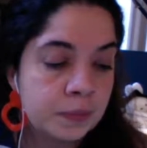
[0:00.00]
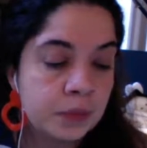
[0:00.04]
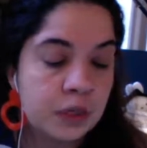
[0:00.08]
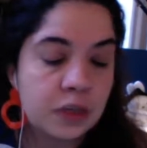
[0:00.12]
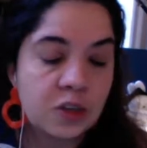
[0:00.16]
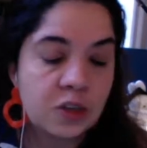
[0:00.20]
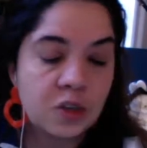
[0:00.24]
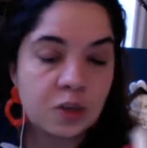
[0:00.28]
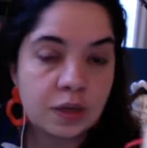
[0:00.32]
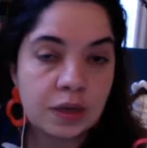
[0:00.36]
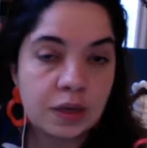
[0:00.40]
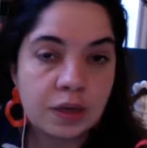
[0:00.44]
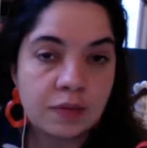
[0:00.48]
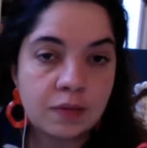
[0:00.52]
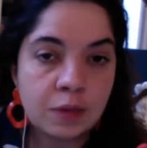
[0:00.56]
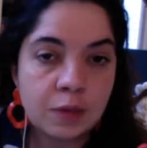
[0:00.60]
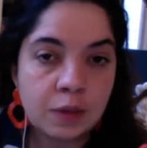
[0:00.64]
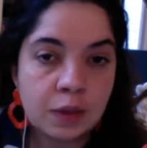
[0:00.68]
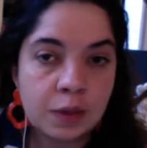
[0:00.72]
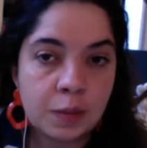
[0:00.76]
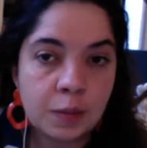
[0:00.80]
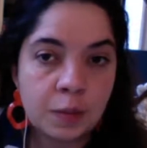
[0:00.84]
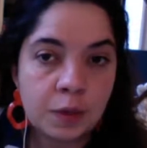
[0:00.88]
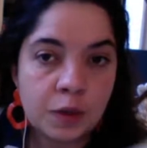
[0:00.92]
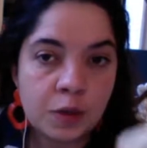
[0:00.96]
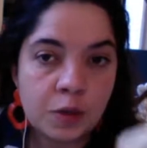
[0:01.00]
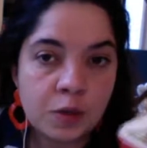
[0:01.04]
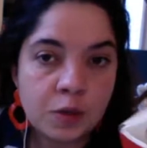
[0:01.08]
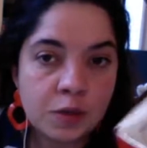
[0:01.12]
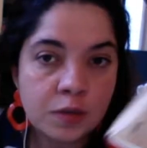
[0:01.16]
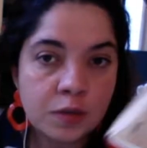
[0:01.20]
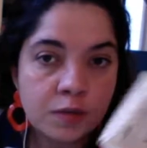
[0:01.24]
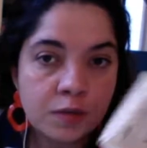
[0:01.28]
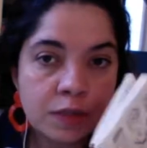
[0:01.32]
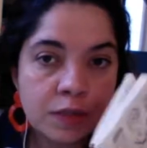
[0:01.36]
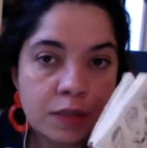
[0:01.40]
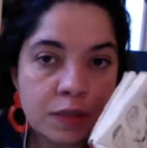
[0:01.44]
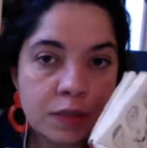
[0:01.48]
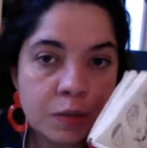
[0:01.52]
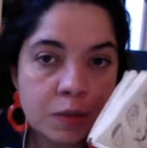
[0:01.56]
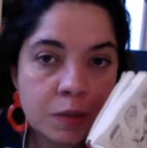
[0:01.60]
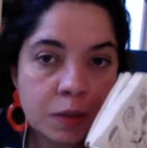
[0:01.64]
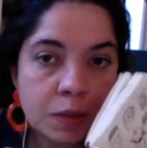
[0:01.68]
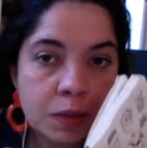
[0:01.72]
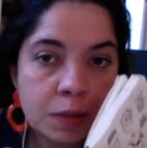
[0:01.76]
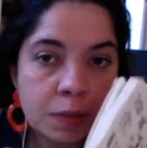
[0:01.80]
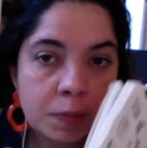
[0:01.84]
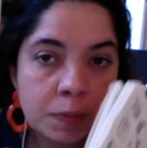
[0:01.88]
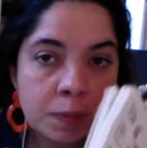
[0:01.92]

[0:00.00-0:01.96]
I should have took a picture of this, right?